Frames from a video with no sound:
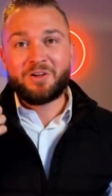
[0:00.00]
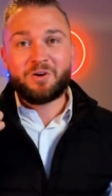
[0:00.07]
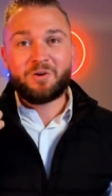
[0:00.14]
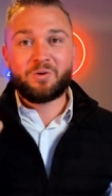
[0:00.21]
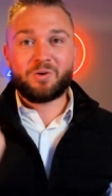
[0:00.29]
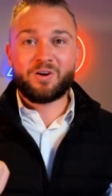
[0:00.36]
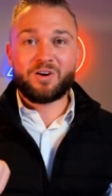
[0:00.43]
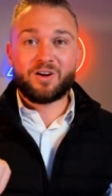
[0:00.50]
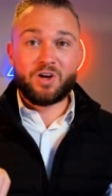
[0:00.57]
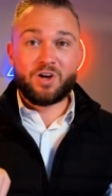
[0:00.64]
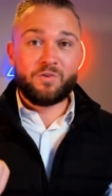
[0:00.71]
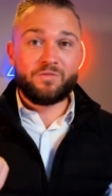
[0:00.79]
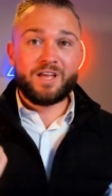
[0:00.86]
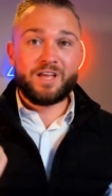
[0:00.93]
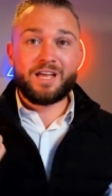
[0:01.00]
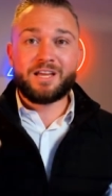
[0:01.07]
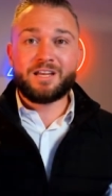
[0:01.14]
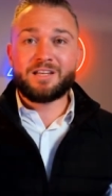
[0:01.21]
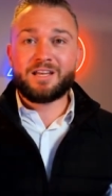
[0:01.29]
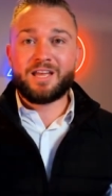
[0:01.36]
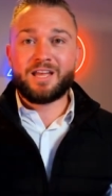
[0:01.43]
or
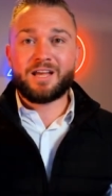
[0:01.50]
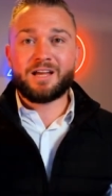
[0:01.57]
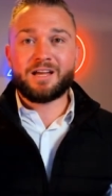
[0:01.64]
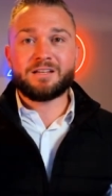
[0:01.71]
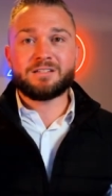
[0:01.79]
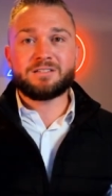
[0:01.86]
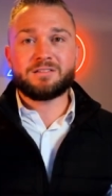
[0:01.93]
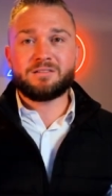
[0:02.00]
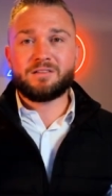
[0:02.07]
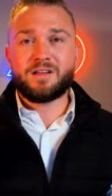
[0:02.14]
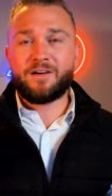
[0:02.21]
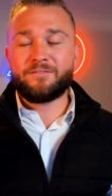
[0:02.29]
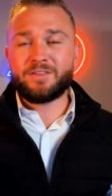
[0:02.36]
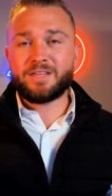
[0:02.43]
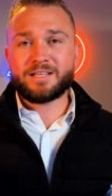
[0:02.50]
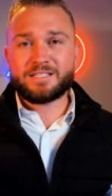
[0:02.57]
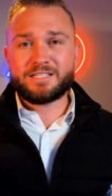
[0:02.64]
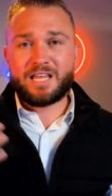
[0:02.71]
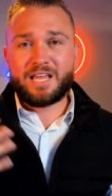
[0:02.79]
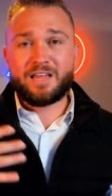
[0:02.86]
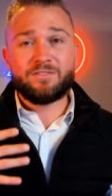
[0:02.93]
COVID and not feeling
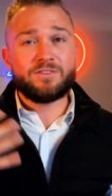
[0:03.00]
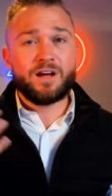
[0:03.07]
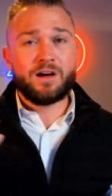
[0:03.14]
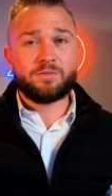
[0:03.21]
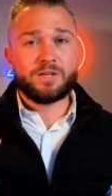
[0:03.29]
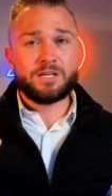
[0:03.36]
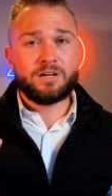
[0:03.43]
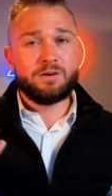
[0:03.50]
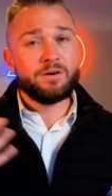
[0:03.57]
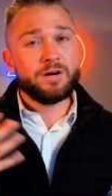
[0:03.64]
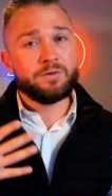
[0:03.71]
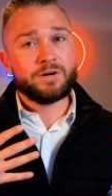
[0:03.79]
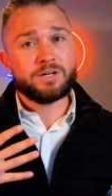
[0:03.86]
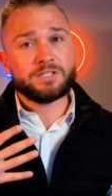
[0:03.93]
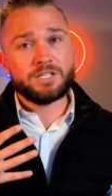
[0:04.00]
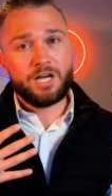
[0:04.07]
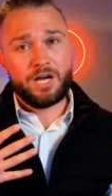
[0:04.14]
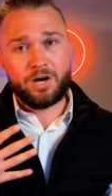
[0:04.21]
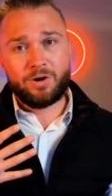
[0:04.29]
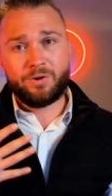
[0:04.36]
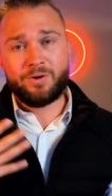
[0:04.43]
safe, not really knowing where to
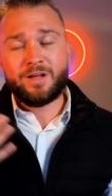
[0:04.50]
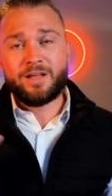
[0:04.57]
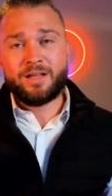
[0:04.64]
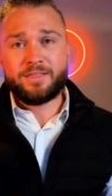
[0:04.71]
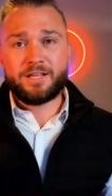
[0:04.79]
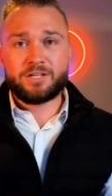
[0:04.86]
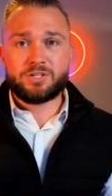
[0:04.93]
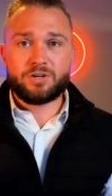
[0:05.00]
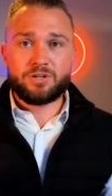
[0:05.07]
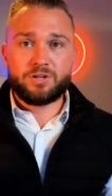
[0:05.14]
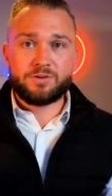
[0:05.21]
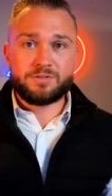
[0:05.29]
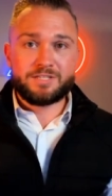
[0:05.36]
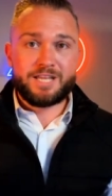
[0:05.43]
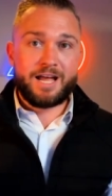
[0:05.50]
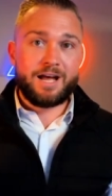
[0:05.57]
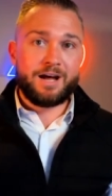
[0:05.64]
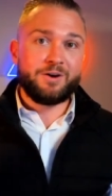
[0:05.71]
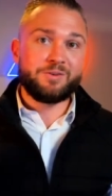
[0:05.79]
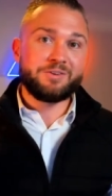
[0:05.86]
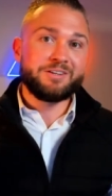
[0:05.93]
go. Things are closed
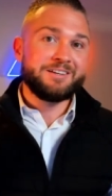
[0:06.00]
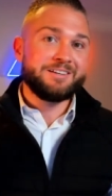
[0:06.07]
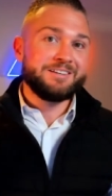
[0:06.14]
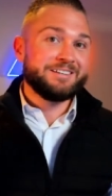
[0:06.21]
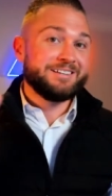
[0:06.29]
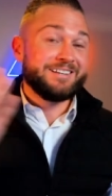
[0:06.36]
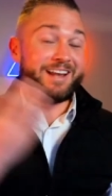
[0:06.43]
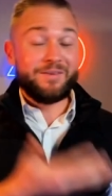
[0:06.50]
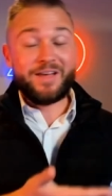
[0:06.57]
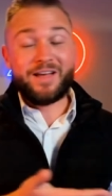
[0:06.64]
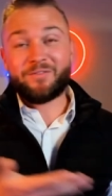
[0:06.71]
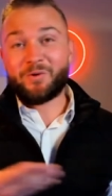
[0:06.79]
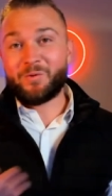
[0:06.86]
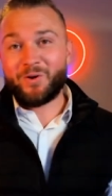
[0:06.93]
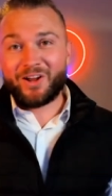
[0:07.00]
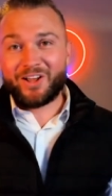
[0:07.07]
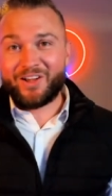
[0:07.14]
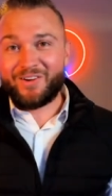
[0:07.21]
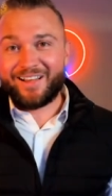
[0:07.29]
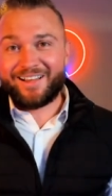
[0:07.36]
down. Now we have a war going